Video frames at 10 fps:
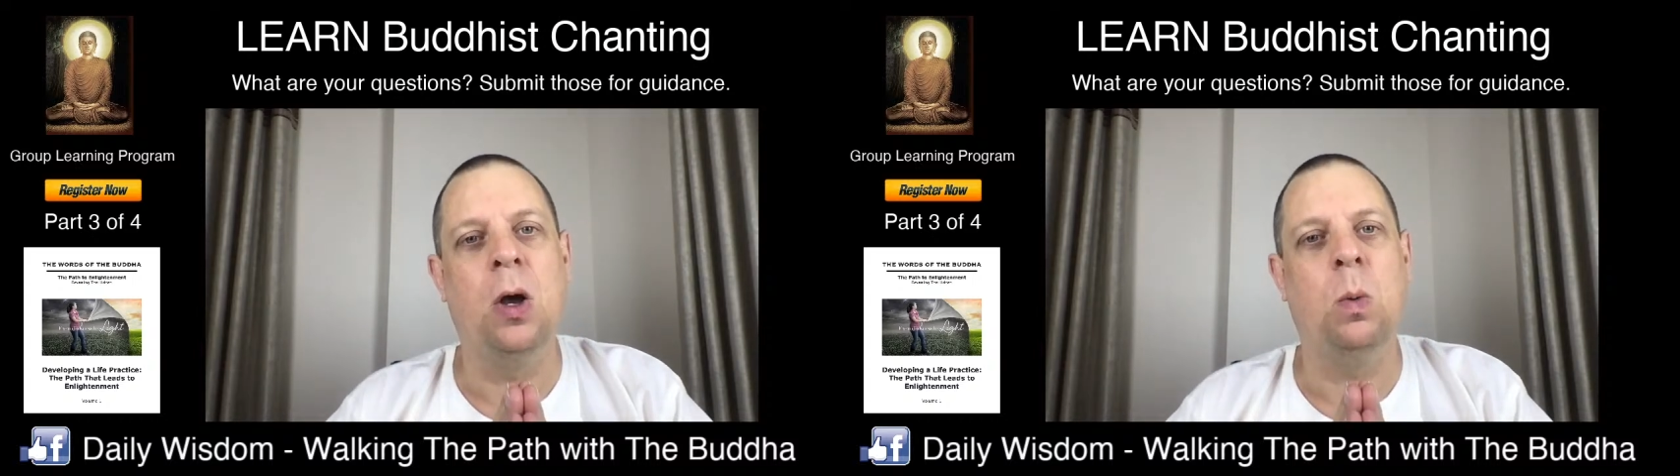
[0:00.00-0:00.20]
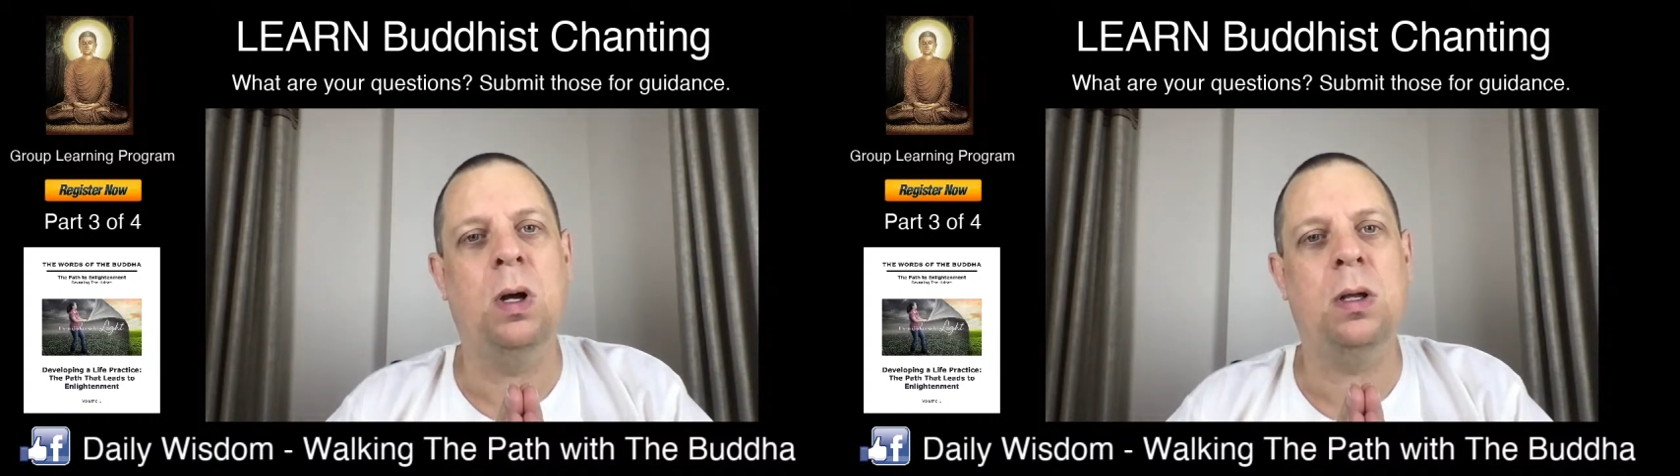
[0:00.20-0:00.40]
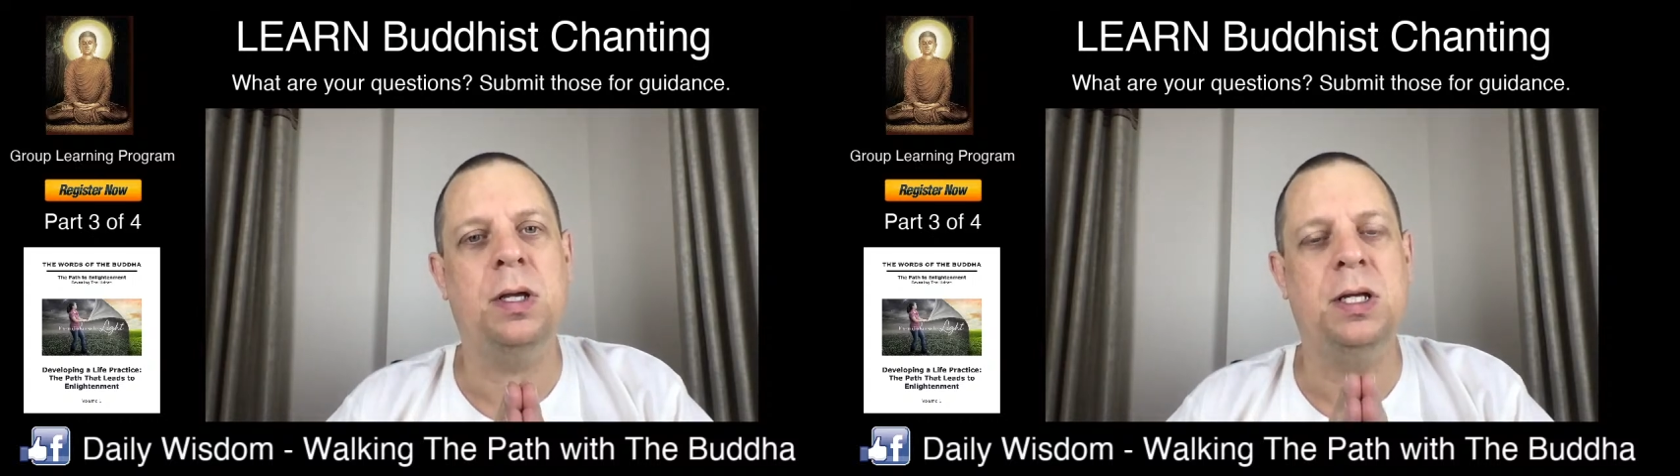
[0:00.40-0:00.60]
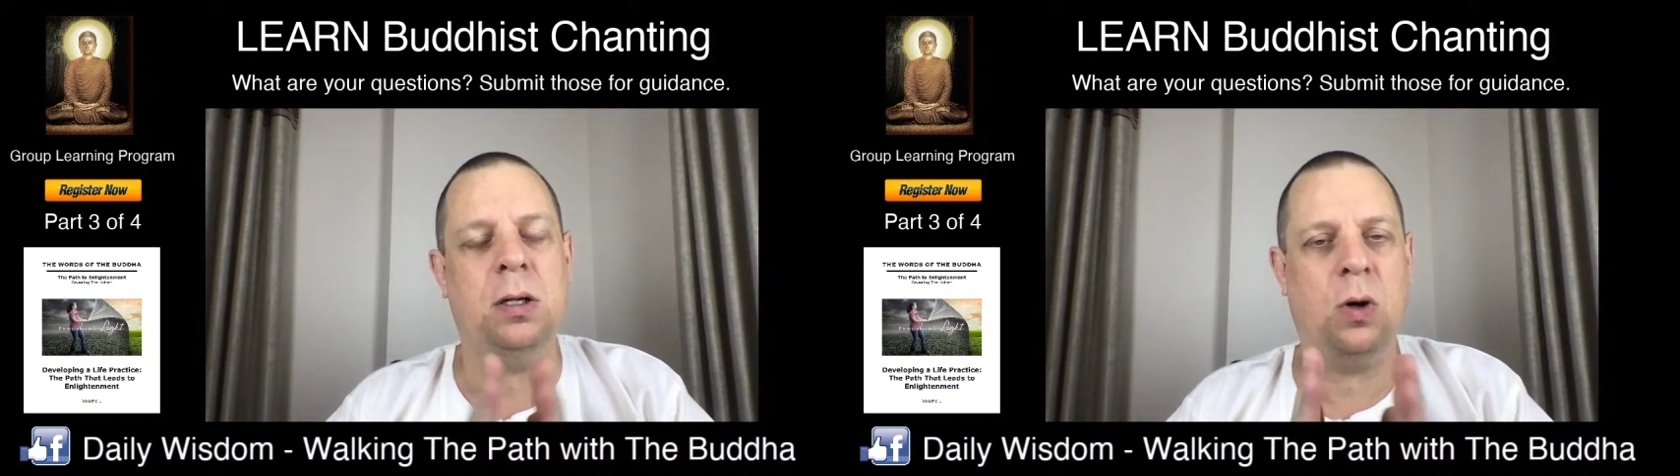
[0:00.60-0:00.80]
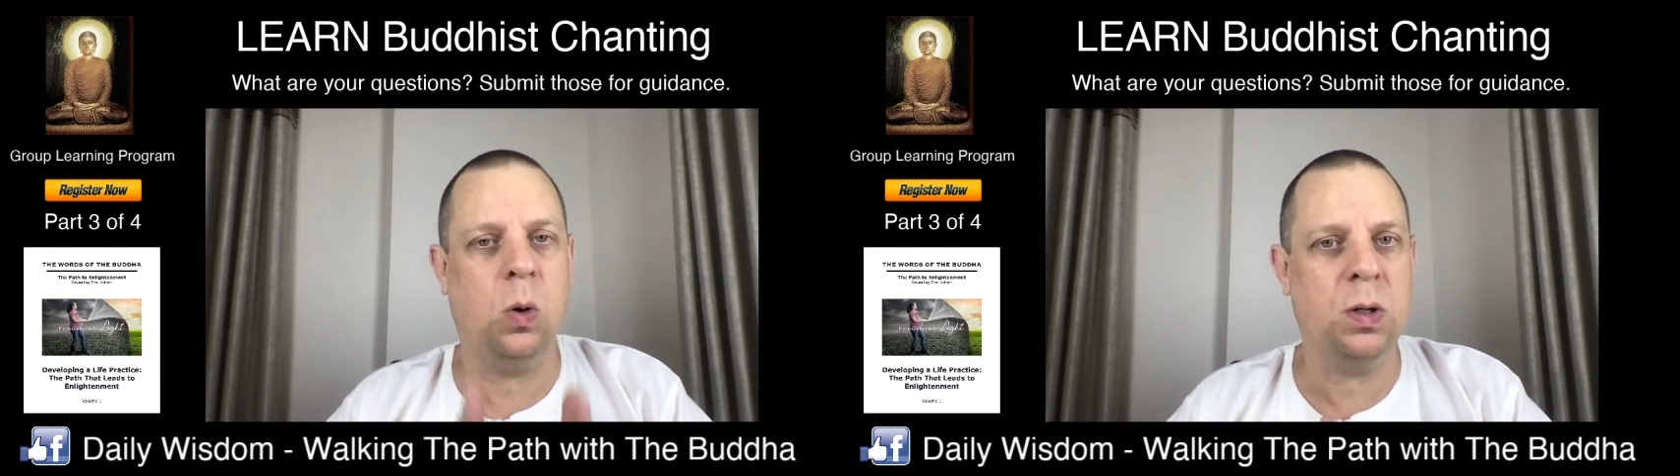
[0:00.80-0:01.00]
Well,
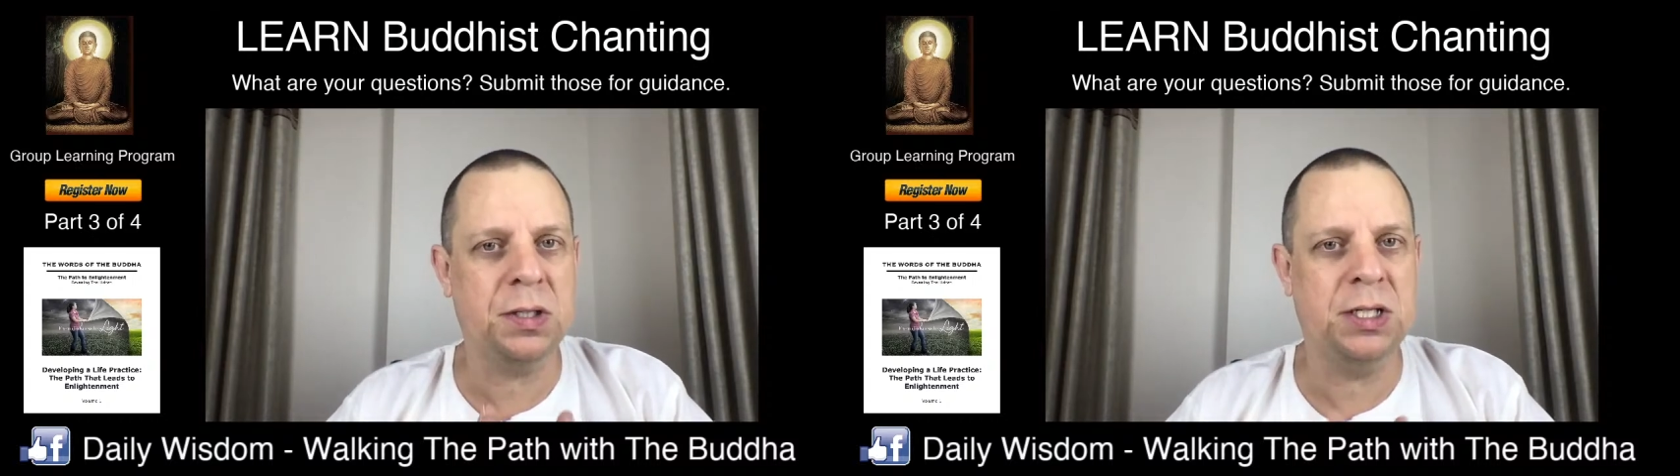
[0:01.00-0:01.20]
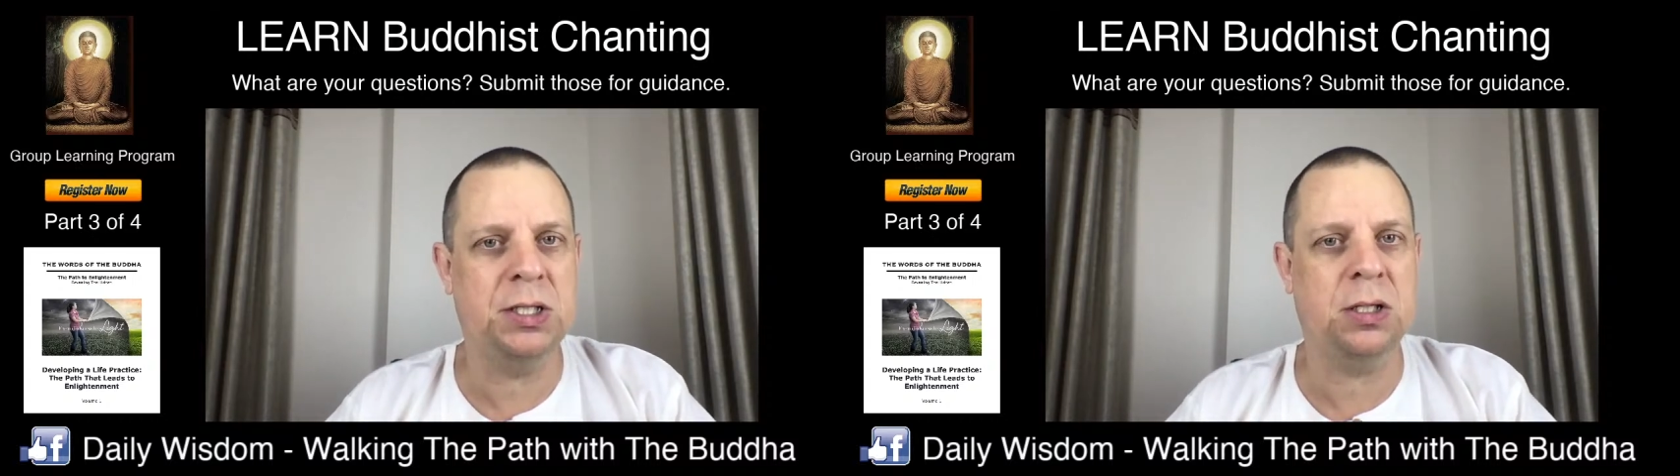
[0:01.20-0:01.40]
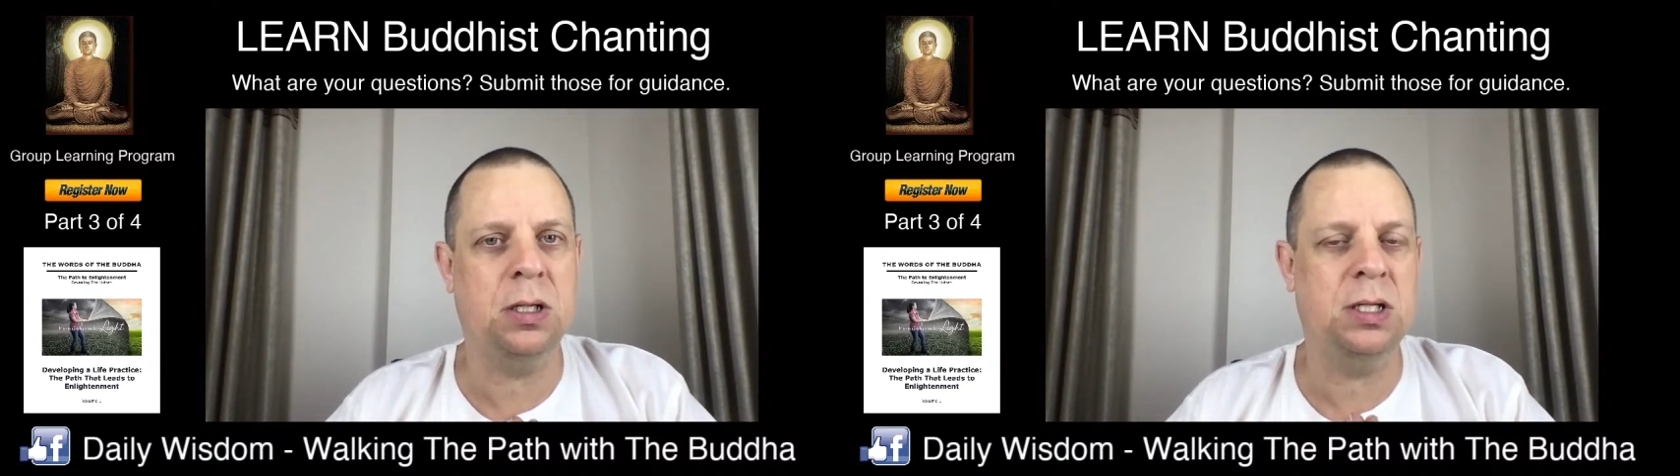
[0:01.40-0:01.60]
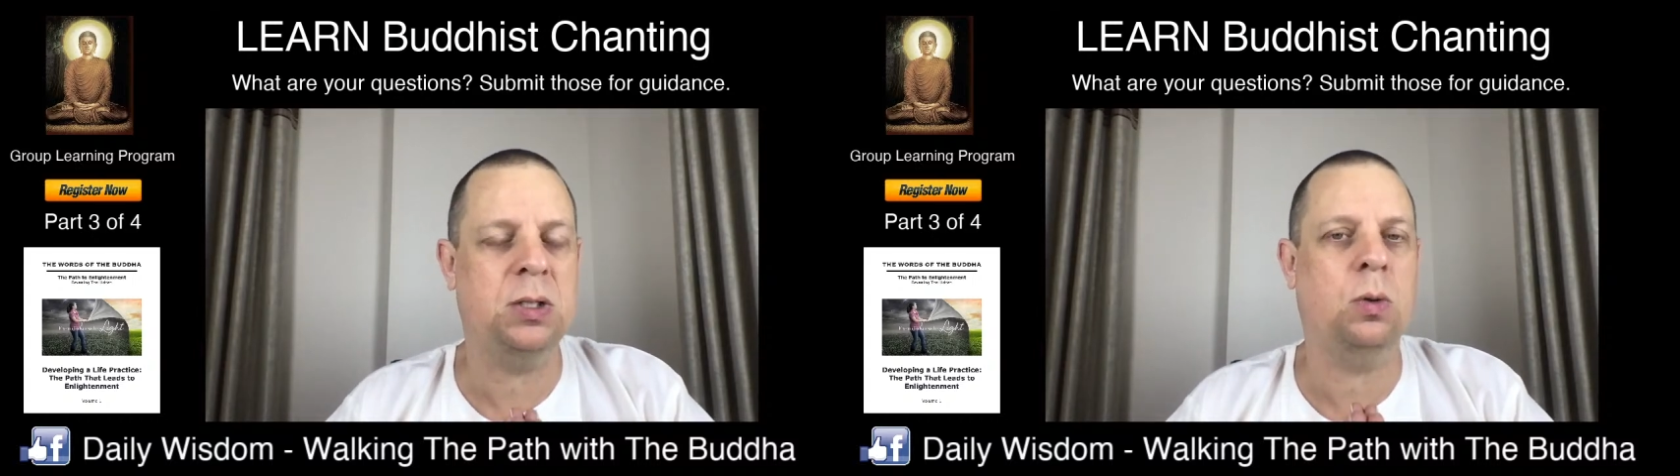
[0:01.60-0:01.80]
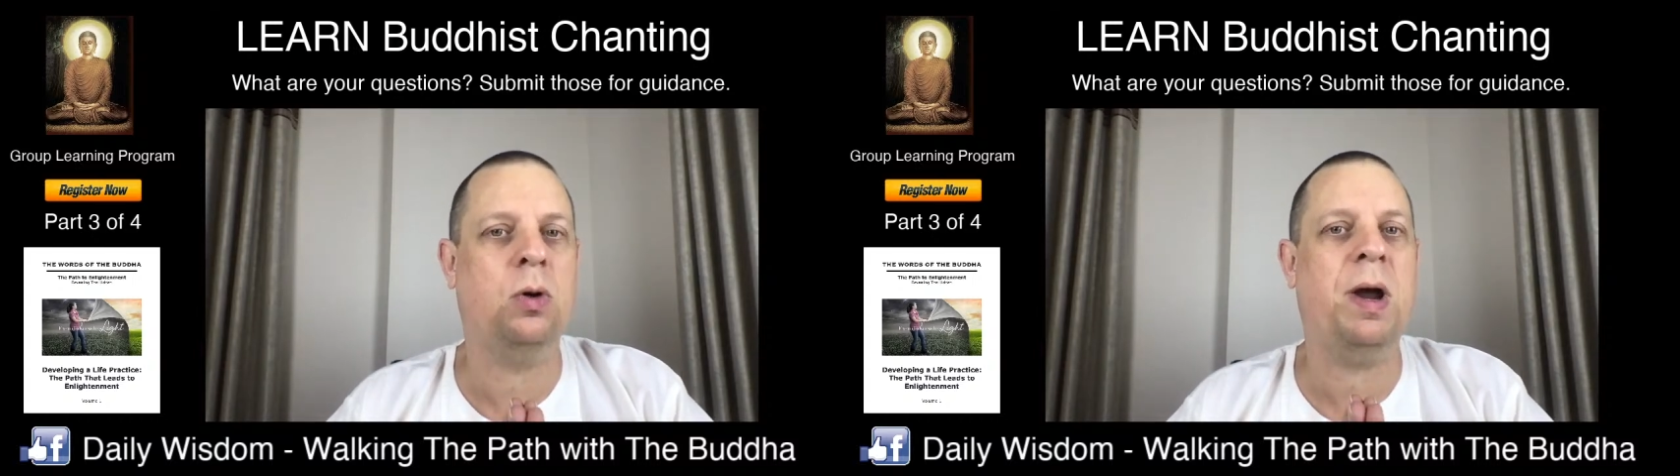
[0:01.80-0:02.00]
of course, it's
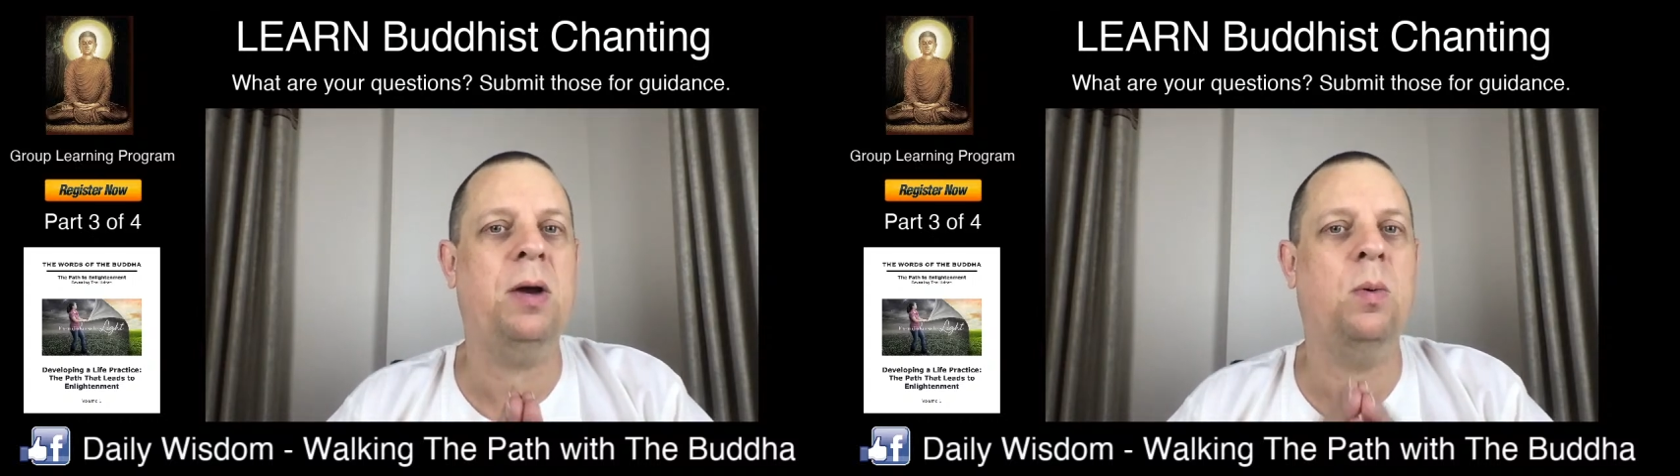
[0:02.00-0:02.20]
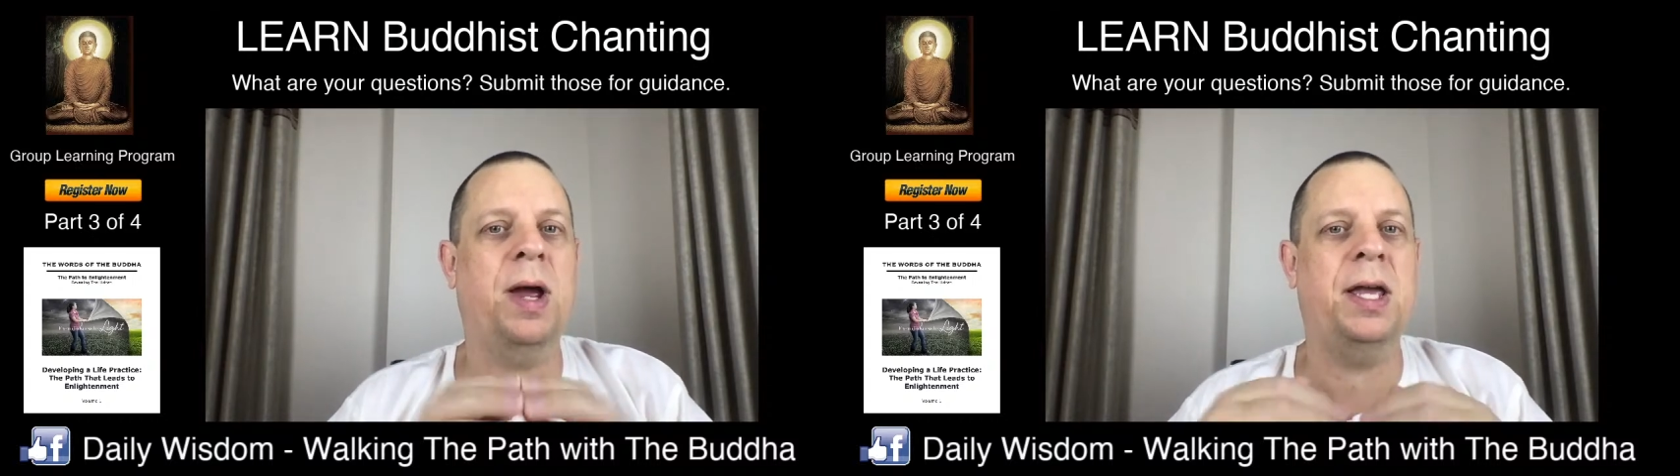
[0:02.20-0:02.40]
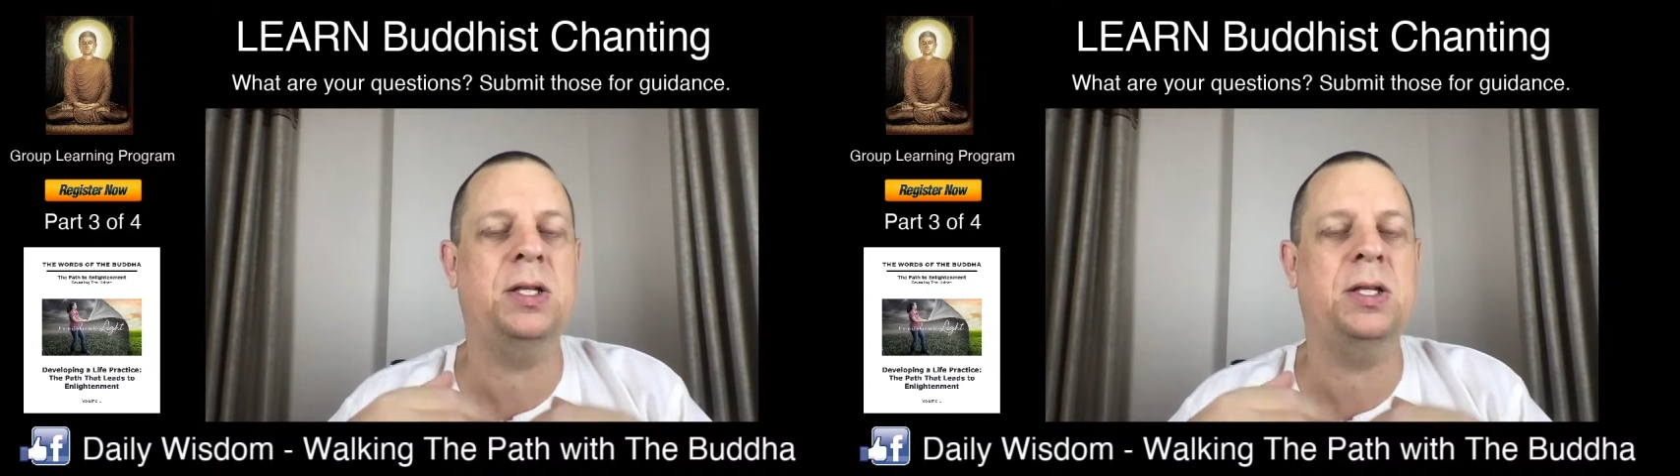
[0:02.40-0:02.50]
a great way